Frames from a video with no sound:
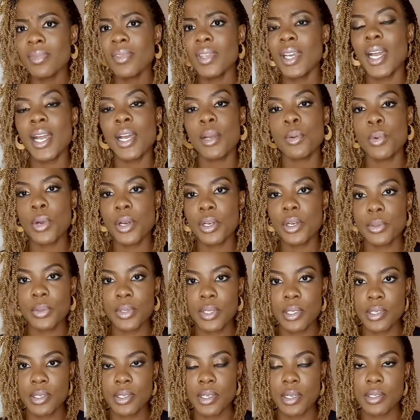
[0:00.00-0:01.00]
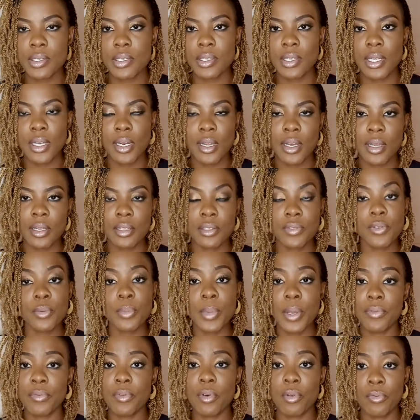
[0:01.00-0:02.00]
I had worked with a certain client for
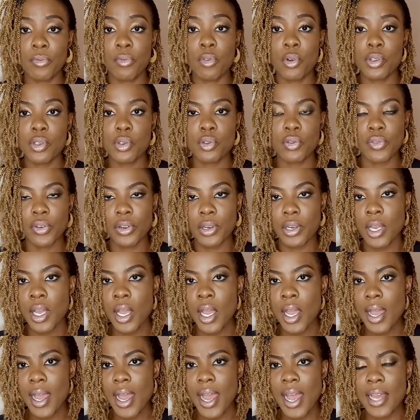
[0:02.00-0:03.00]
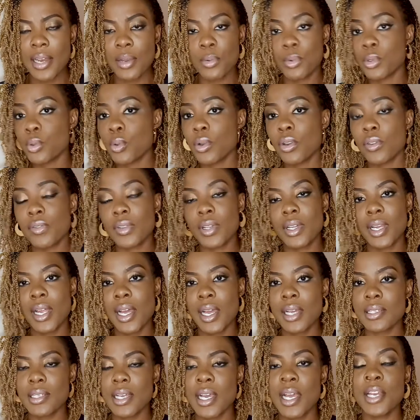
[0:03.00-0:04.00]
my own voiceover, and it was one of the
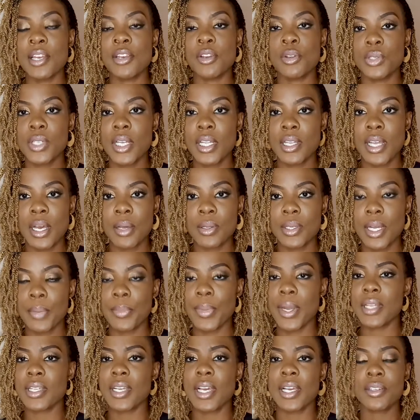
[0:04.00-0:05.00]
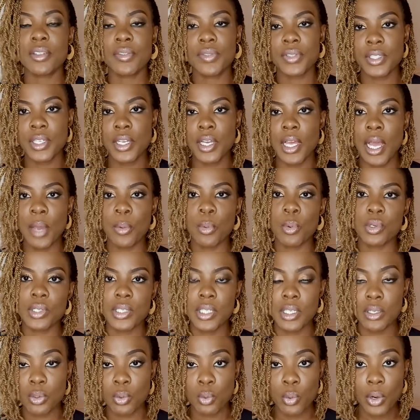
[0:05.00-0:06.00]
clients I had noted down that by the end of the year I
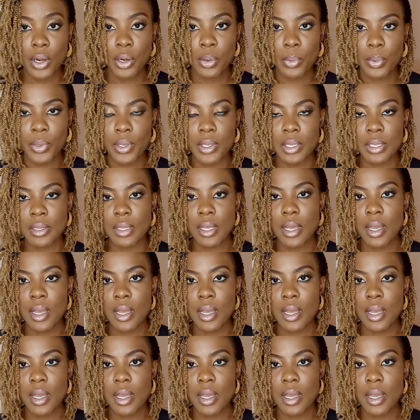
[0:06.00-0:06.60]
wanted to work with,